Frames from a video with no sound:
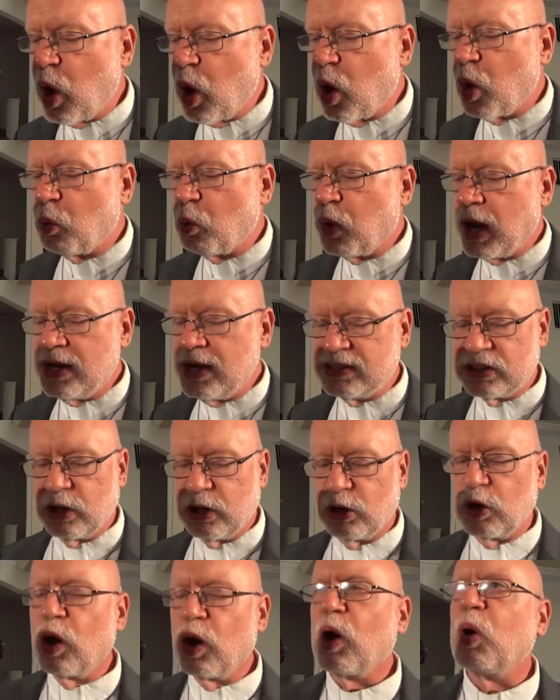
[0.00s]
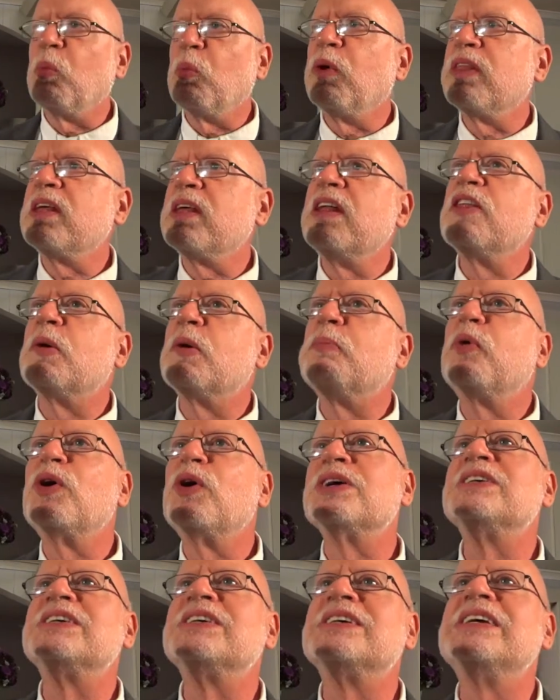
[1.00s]
always occur within the
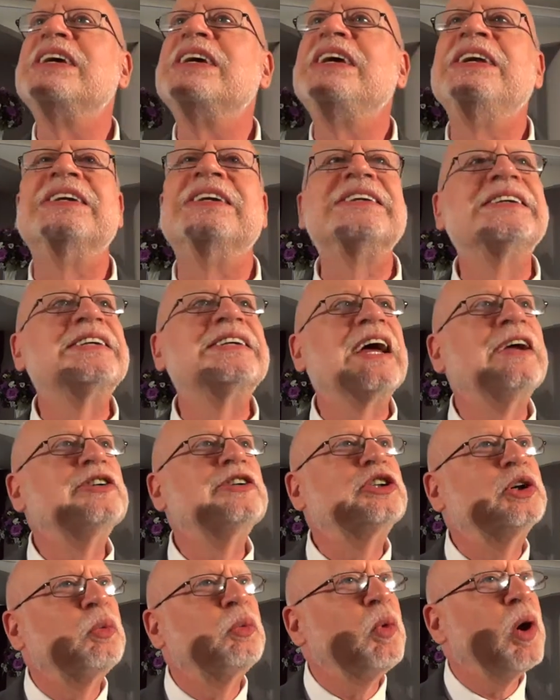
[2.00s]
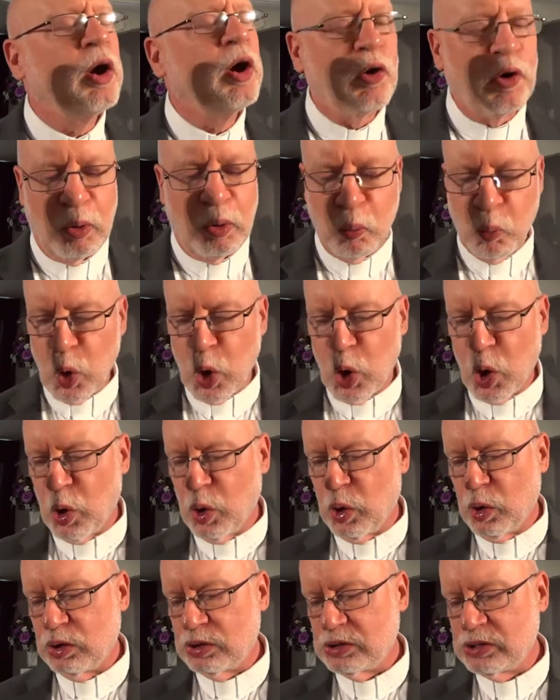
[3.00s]
pristine sanctuary
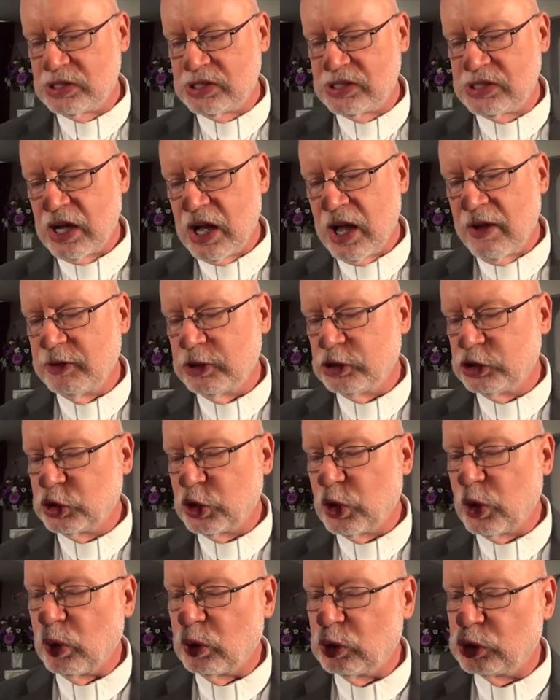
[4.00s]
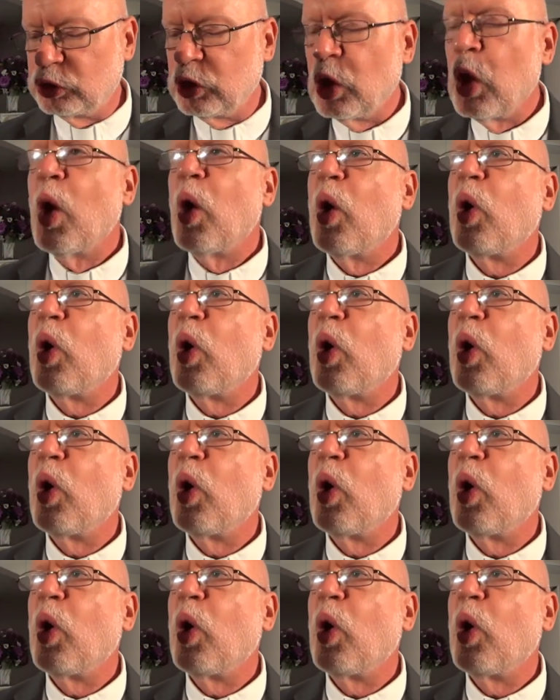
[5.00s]
walls of a church